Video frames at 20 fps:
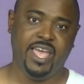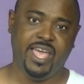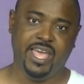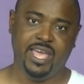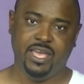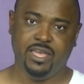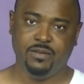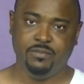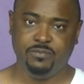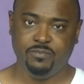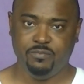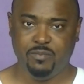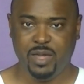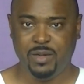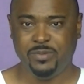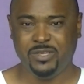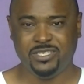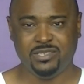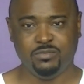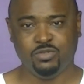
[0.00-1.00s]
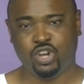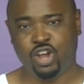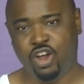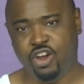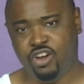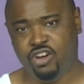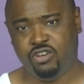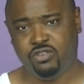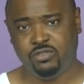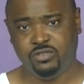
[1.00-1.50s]
and maybe some
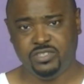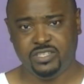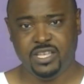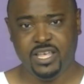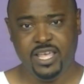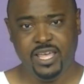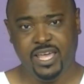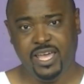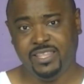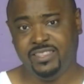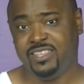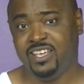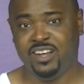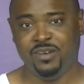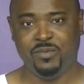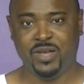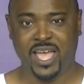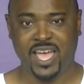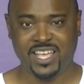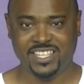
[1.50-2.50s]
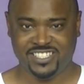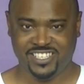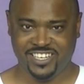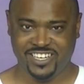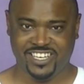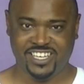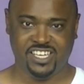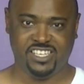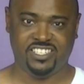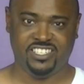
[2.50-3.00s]
curls, and then I'm gonna head to the
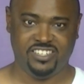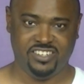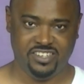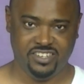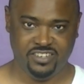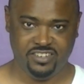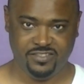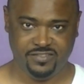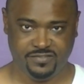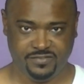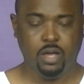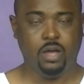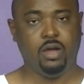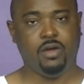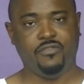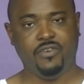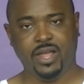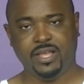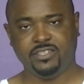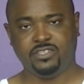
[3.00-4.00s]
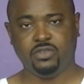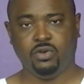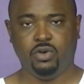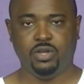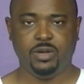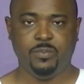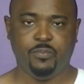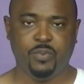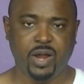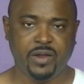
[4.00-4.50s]
kitchen. All right, so
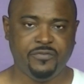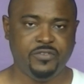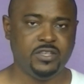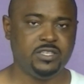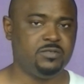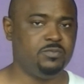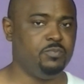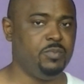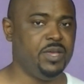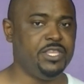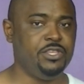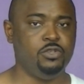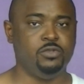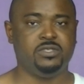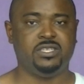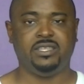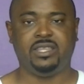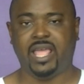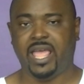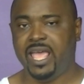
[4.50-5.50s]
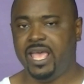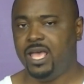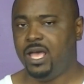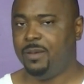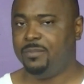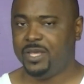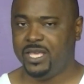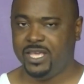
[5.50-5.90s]
on the breakfast menu today, I'm